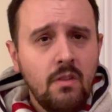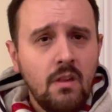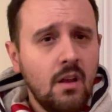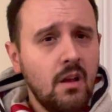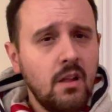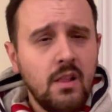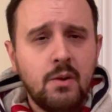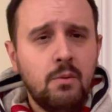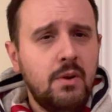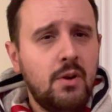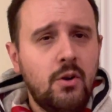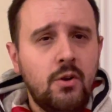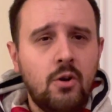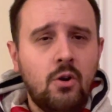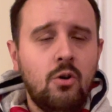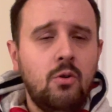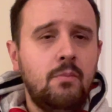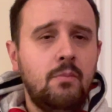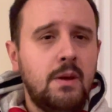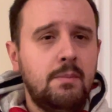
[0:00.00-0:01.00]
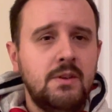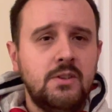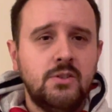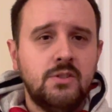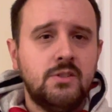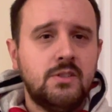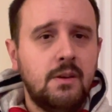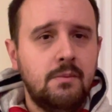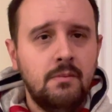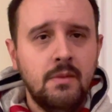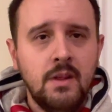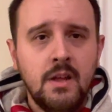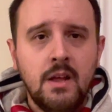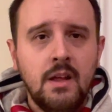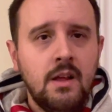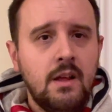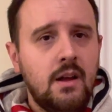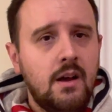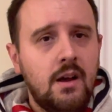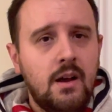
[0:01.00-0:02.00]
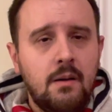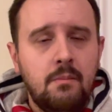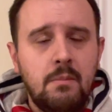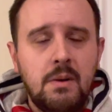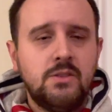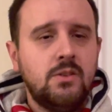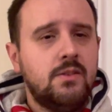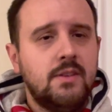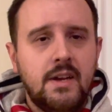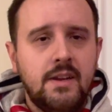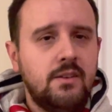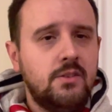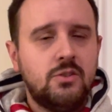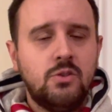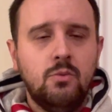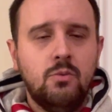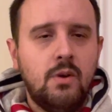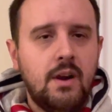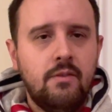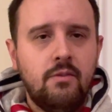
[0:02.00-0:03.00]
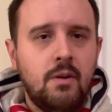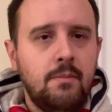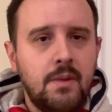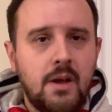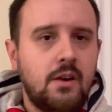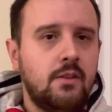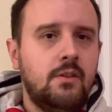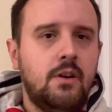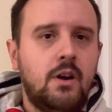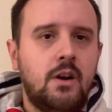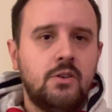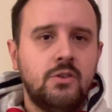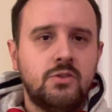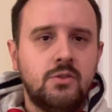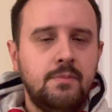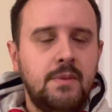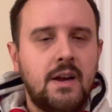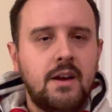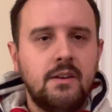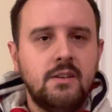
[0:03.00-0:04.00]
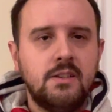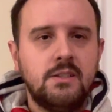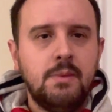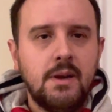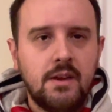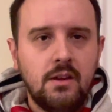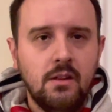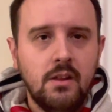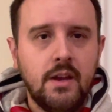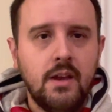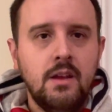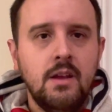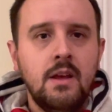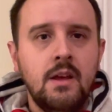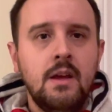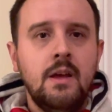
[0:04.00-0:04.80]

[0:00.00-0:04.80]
Like, we don't know, maybe just some muscle tightness or whatever. I'm not a doctor, so I'm not going to speculate.